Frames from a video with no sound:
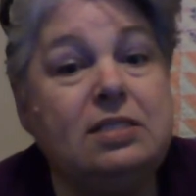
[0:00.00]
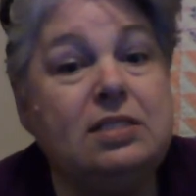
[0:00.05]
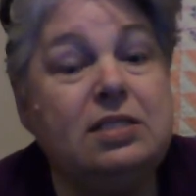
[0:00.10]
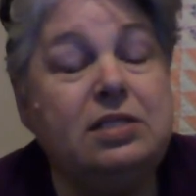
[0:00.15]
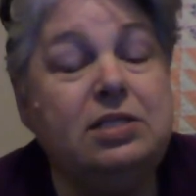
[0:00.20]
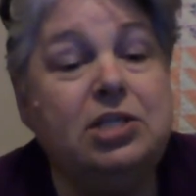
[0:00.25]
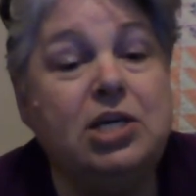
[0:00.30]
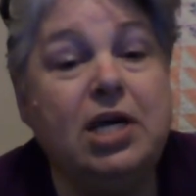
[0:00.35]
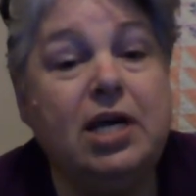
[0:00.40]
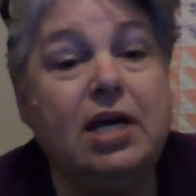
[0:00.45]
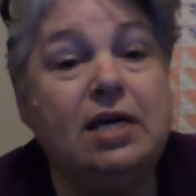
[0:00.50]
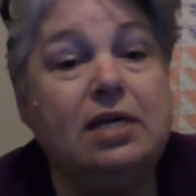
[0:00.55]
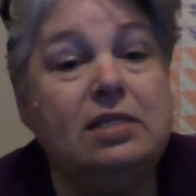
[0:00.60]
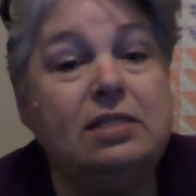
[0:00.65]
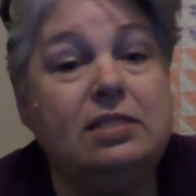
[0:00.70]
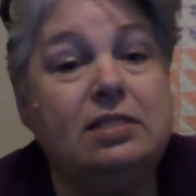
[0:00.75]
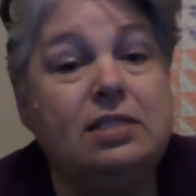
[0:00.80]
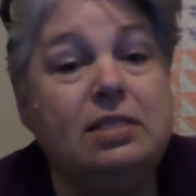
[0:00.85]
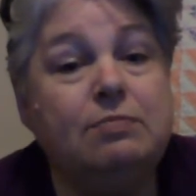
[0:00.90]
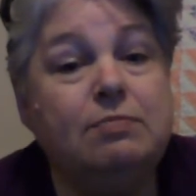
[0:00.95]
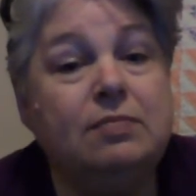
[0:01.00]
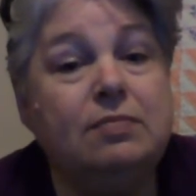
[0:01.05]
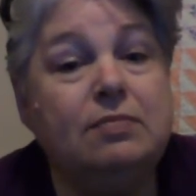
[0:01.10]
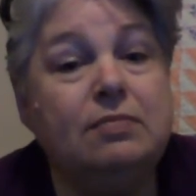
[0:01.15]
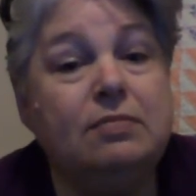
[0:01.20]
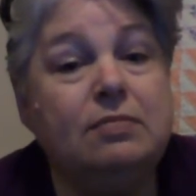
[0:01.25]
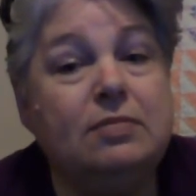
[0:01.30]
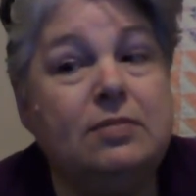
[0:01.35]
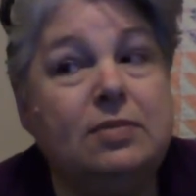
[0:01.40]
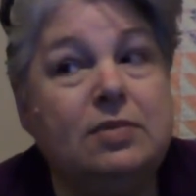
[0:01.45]
suggest it
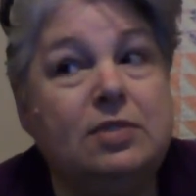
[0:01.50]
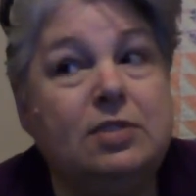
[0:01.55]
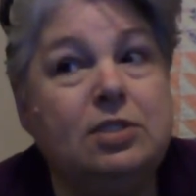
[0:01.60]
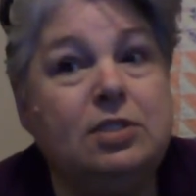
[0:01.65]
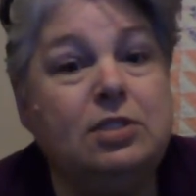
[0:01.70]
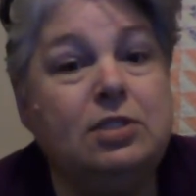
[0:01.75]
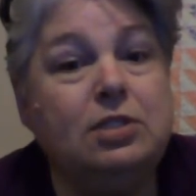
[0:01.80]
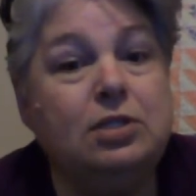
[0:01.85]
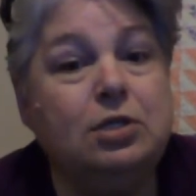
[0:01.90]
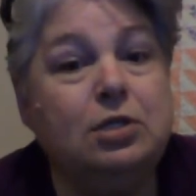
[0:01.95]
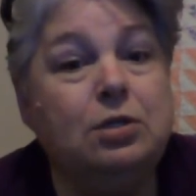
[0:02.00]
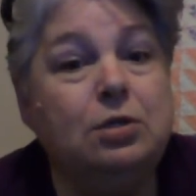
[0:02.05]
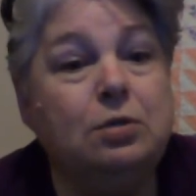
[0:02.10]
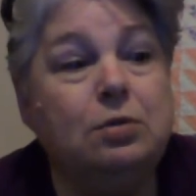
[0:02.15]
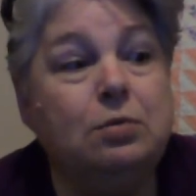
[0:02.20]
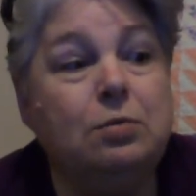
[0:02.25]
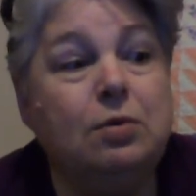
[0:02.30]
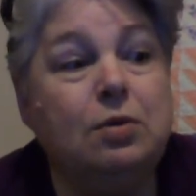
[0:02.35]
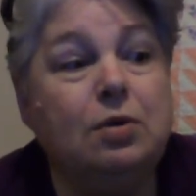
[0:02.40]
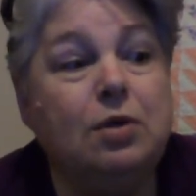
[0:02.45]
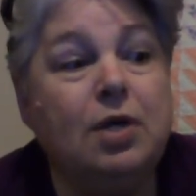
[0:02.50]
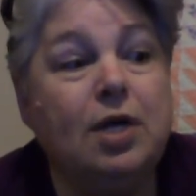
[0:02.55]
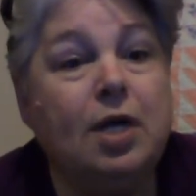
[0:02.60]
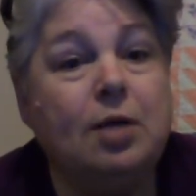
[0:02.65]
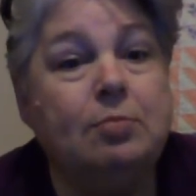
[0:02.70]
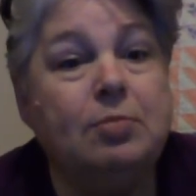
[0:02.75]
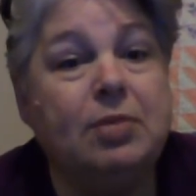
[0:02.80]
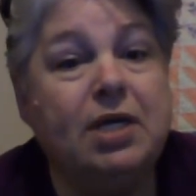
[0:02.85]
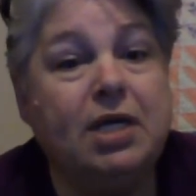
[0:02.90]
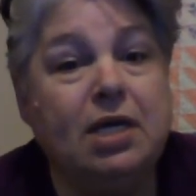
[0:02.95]
to
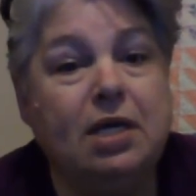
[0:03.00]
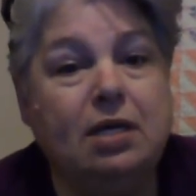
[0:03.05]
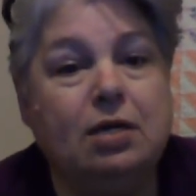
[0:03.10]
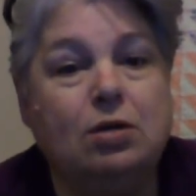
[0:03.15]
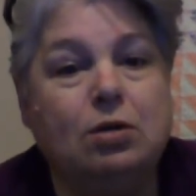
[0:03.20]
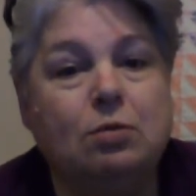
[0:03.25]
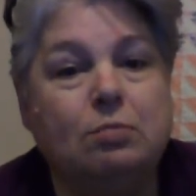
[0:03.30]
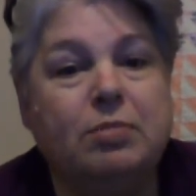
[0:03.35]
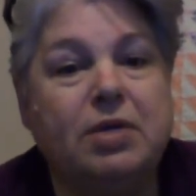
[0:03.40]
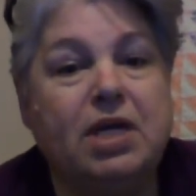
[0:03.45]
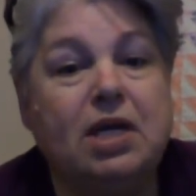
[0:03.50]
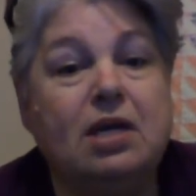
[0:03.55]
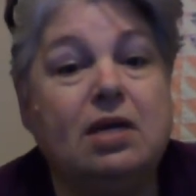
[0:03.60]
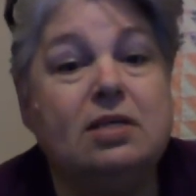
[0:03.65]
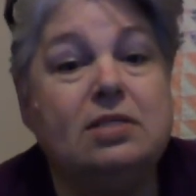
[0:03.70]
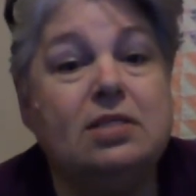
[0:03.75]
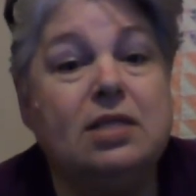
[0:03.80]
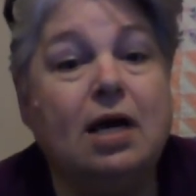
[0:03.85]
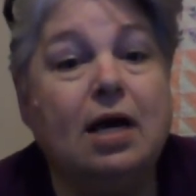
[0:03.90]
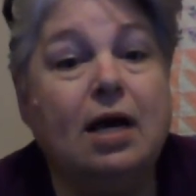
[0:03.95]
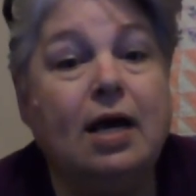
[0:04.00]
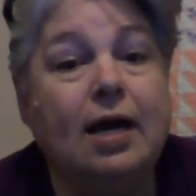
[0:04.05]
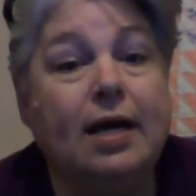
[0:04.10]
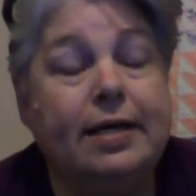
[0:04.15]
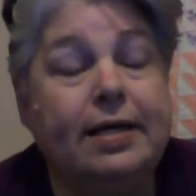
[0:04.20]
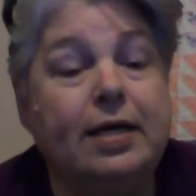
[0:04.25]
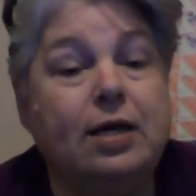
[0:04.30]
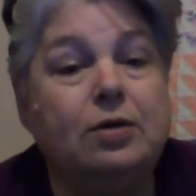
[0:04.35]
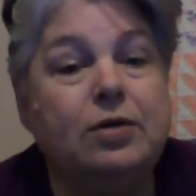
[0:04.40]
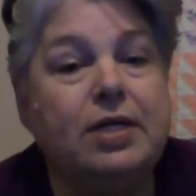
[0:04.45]
a beginner because I
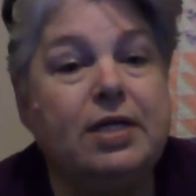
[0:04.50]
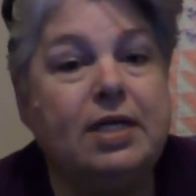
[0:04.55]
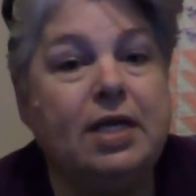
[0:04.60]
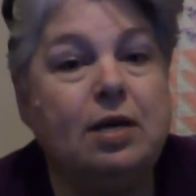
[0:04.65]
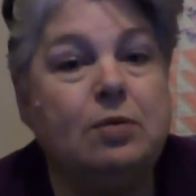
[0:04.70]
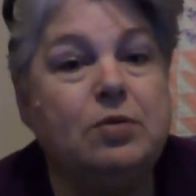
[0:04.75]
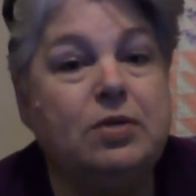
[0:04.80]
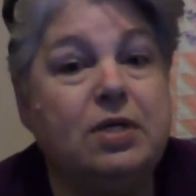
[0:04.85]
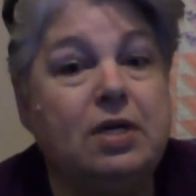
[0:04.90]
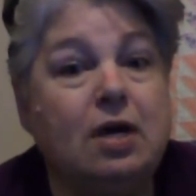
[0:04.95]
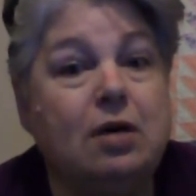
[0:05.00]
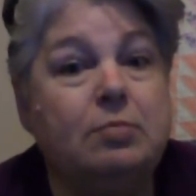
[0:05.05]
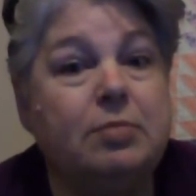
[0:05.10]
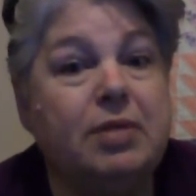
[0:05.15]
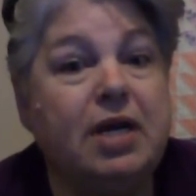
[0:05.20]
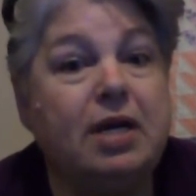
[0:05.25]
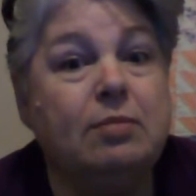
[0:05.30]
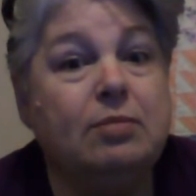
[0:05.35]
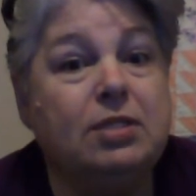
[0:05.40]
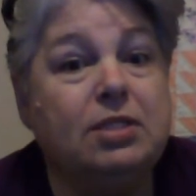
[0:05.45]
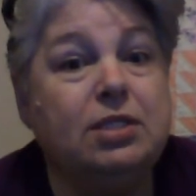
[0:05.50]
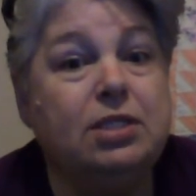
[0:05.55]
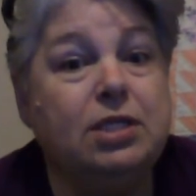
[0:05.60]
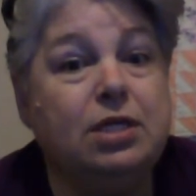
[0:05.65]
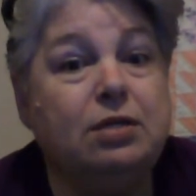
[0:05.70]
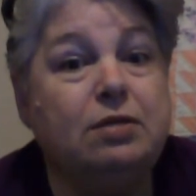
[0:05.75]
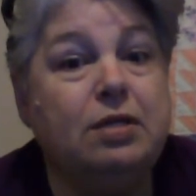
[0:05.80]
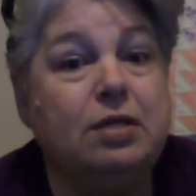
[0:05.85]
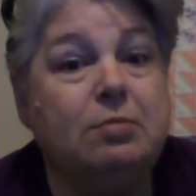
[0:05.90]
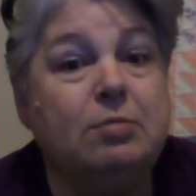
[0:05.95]
know that they would not be able to
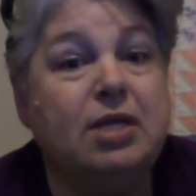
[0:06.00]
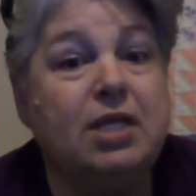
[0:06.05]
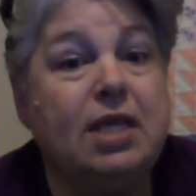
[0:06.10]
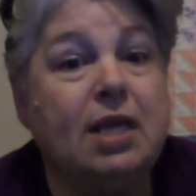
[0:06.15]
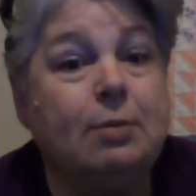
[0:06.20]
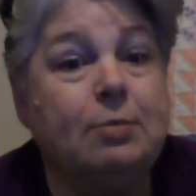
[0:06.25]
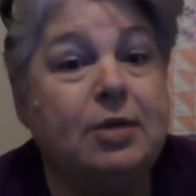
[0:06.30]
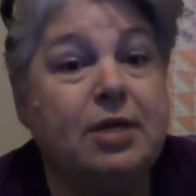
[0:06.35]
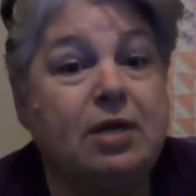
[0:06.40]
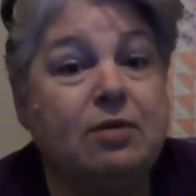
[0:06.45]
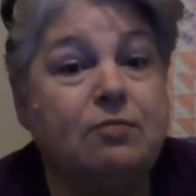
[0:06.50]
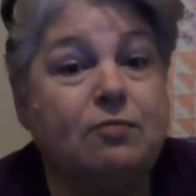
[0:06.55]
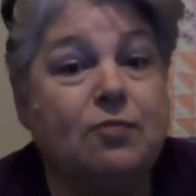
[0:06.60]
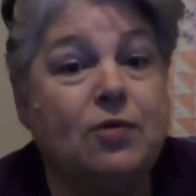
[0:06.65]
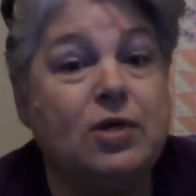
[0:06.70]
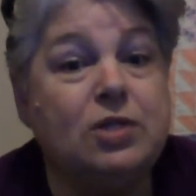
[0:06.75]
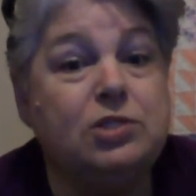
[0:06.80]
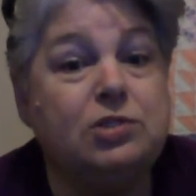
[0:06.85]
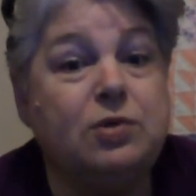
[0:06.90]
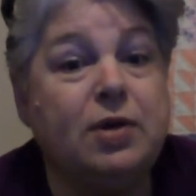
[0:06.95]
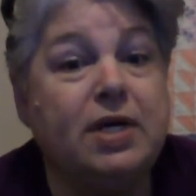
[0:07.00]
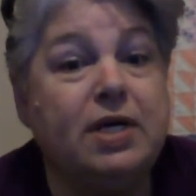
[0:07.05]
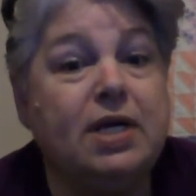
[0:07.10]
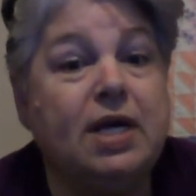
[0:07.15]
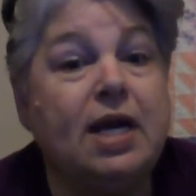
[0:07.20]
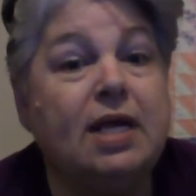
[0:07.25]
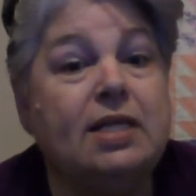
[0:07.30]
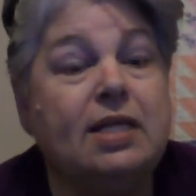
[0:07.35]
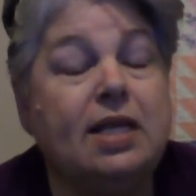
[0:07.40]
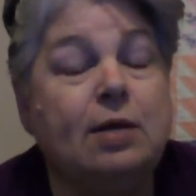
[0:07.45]
do them and they would get frustrated
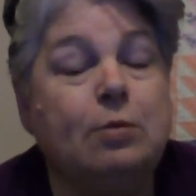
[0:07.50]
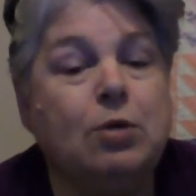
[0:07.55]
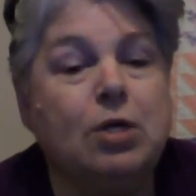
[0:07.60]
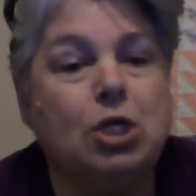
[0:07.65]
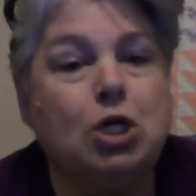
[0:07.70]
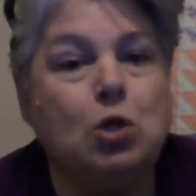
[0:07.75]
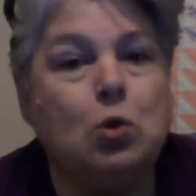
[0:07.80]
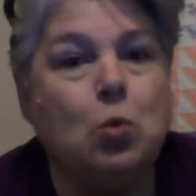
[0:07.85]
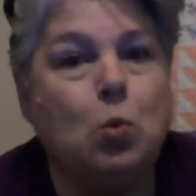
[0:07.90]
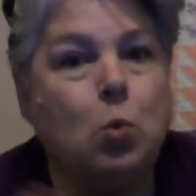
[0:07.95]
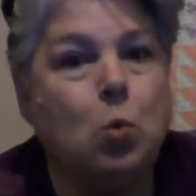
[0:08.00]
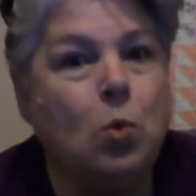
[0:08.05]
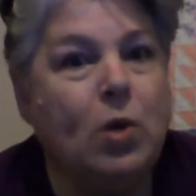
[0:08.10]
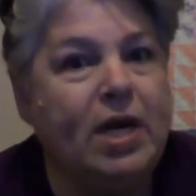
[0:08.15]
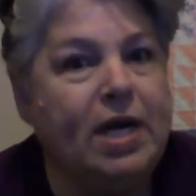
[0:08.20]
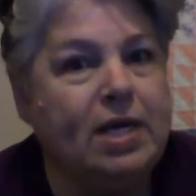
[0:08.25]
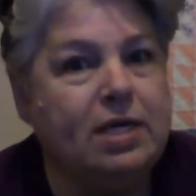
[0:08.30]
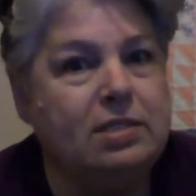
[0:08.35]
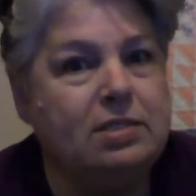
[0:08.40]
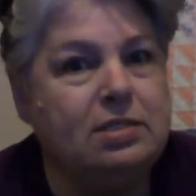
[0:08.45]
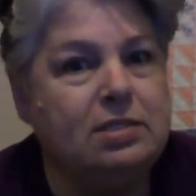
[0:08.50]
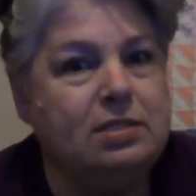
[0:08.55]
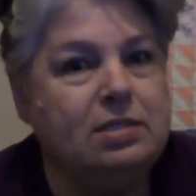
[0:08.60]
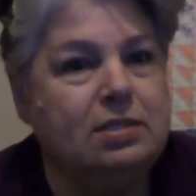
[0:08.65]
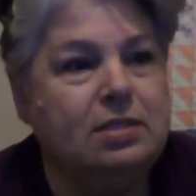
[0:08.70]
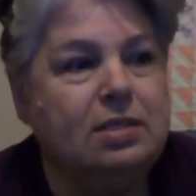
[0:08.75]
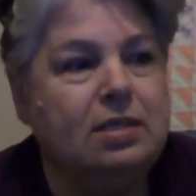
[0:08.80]
and they would quit.